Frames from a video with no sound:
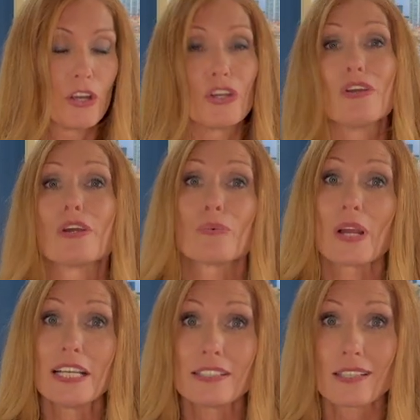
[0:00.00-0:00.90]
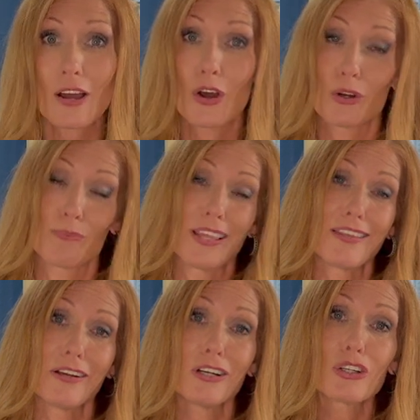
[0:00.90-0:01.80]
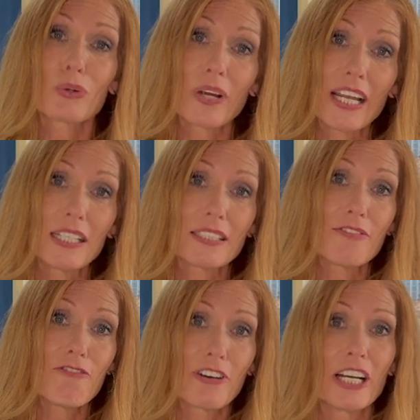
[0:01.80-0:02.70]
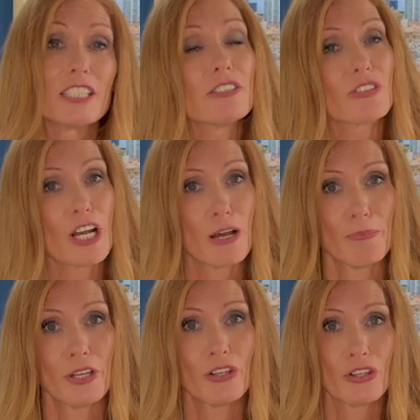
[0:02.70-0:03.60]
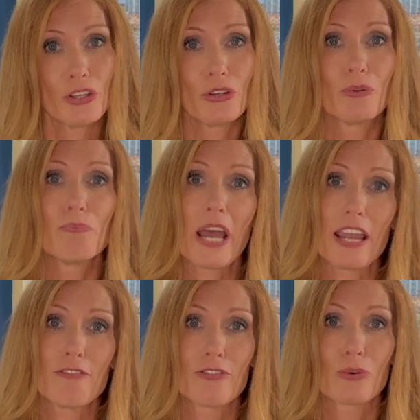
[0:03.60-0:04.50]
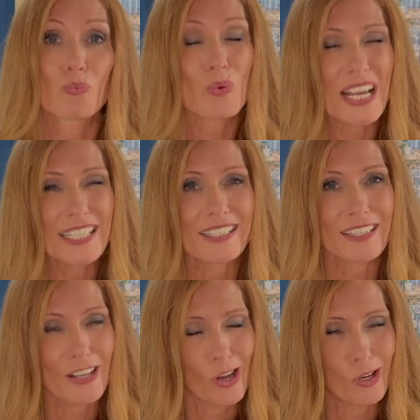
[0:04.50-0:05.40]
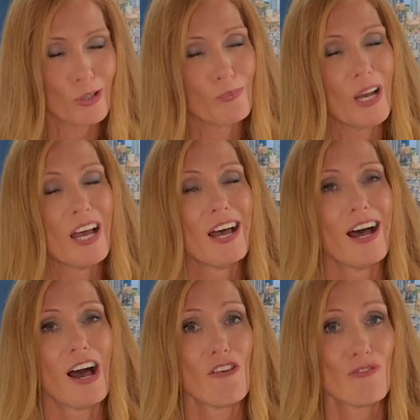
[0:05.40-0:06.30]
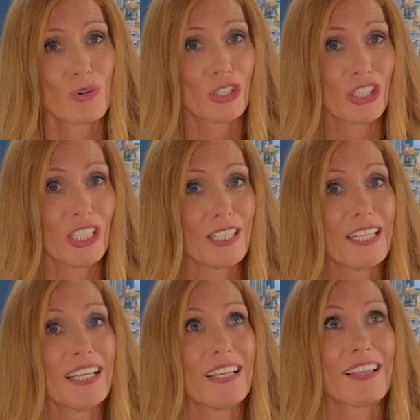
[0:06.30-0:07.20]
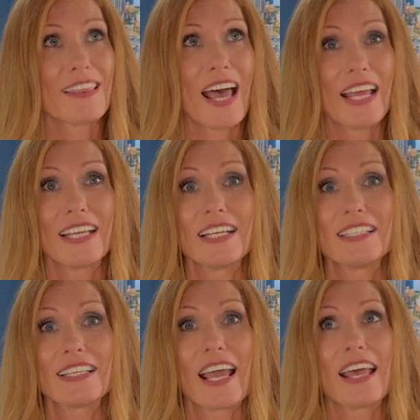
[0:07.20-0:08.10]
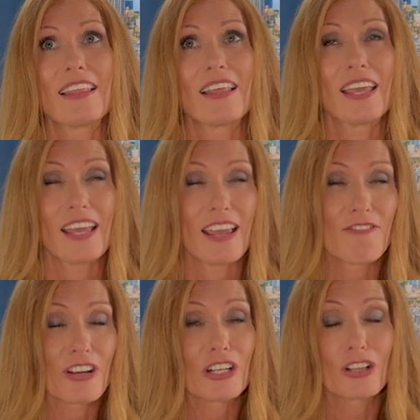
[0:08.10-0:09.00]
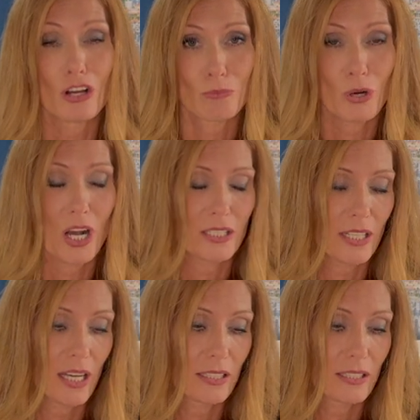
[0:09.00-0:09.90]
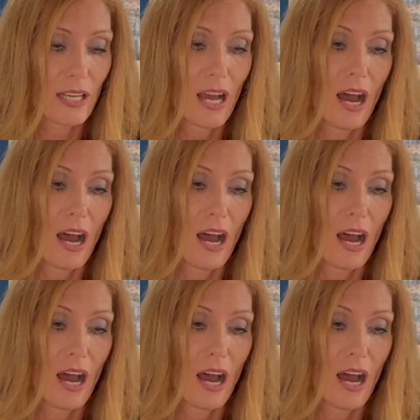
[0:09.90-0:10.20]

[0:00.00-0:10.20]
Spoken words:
You can raise the home, and there are grants and funds for helping you pay for raising the home. Unfortunately, that is a very long process.